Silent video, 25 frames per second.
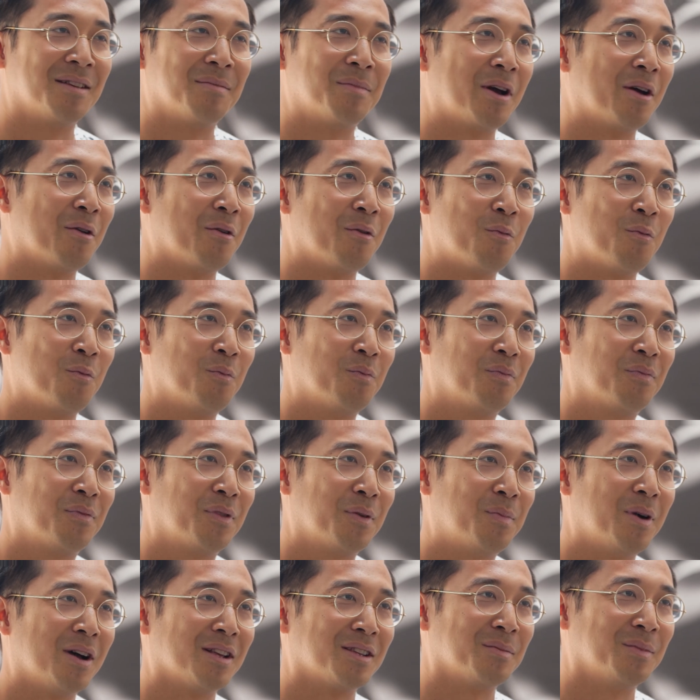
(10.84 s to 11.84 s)
about
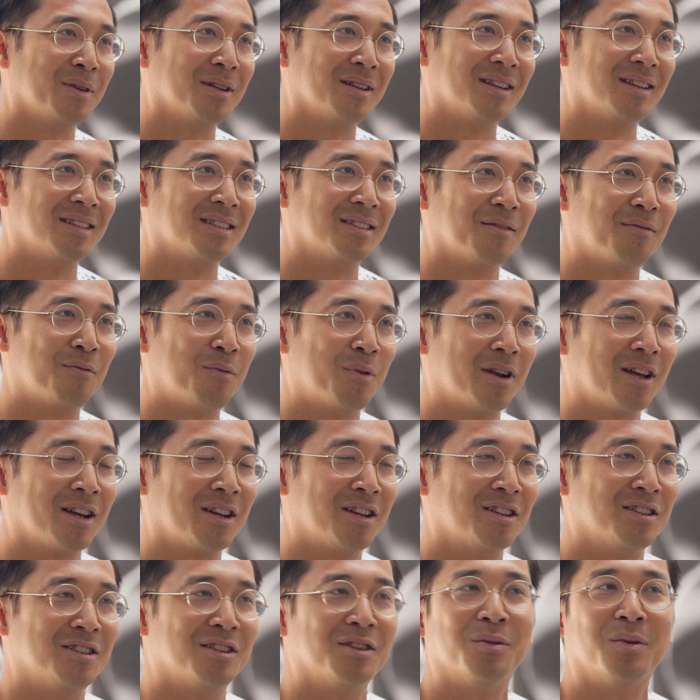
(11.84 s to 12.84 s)
the possibilities of what I
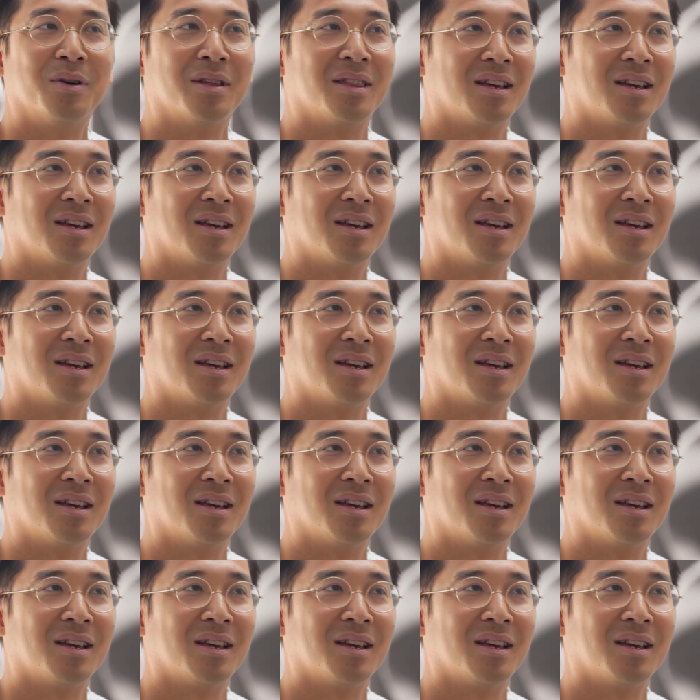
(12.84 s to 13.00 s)
could do with